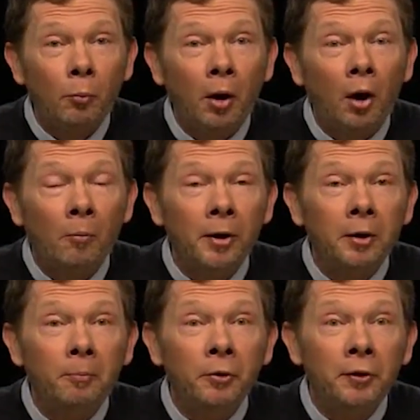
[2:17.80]
how
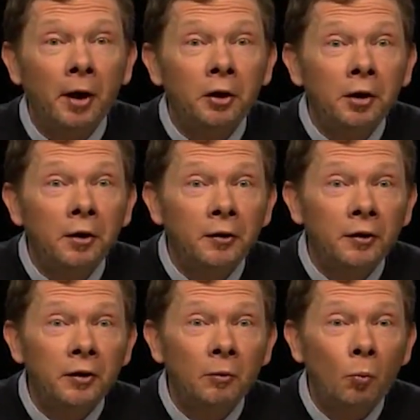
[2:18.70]
many
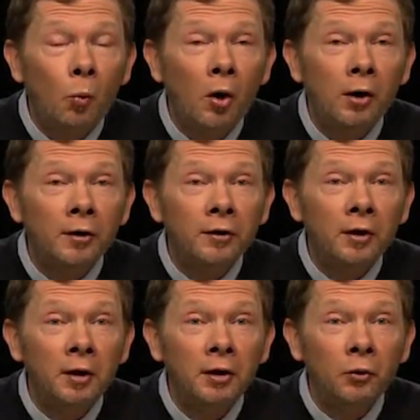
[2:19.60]
possessions worth,
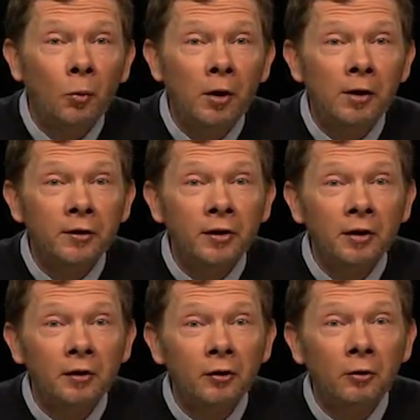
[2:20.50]
he's worth
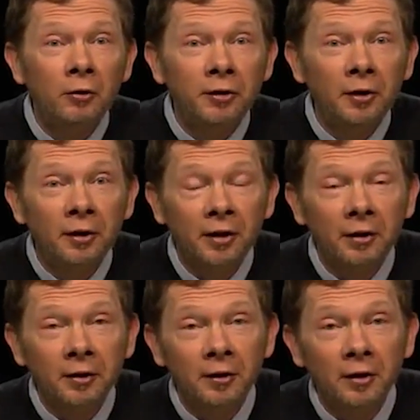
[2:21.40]

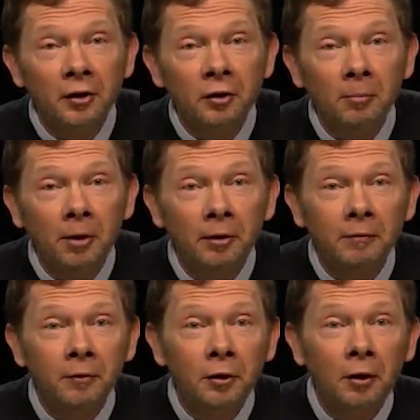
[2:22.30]
such and such amount
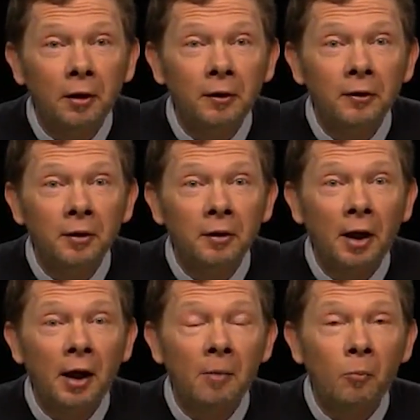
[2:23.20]
of dollars, and
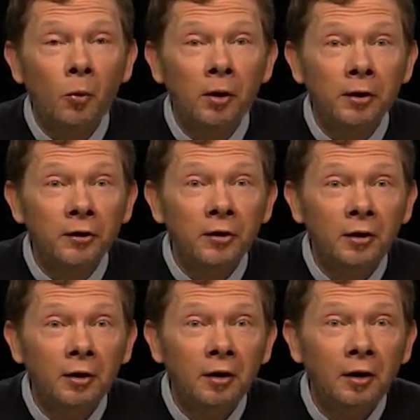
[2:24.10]
I'm worth
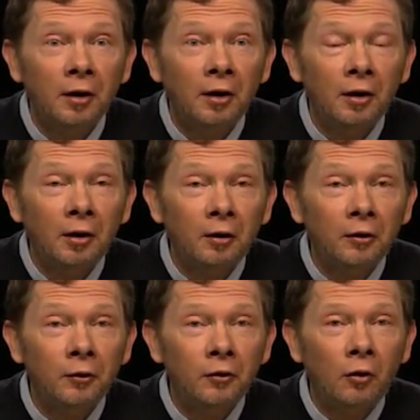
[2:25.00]

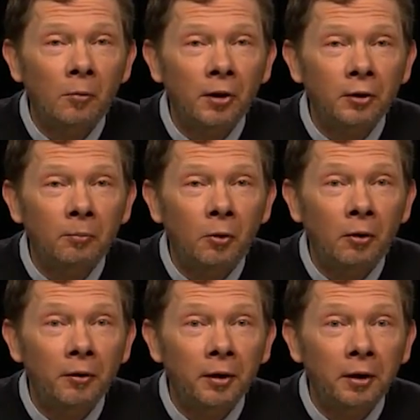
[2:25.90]
so much
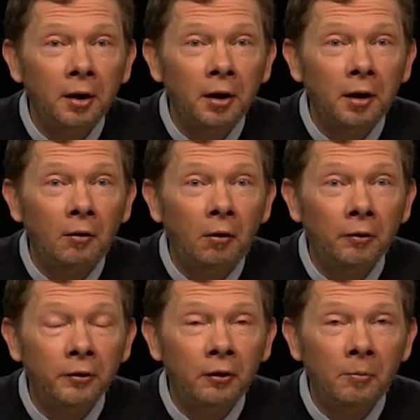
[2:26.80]
more than he or
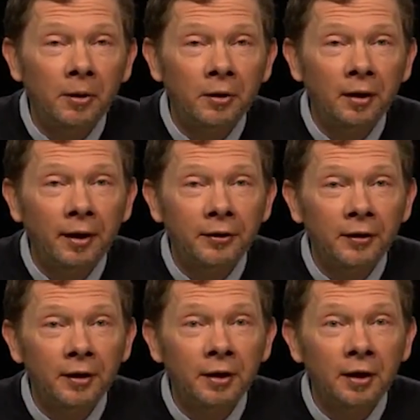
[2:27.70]
so much less
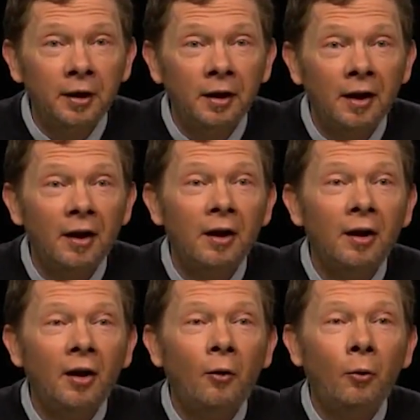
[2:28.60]
than he,
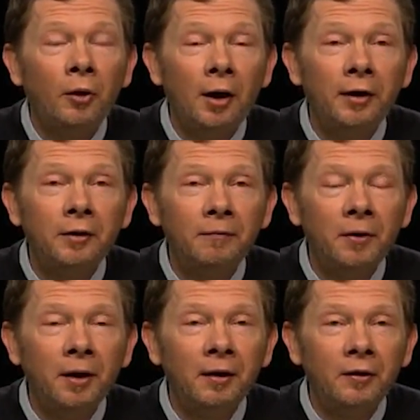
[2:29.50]
all kinds of
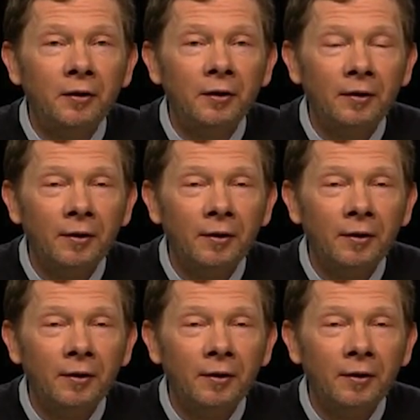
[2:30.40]
things.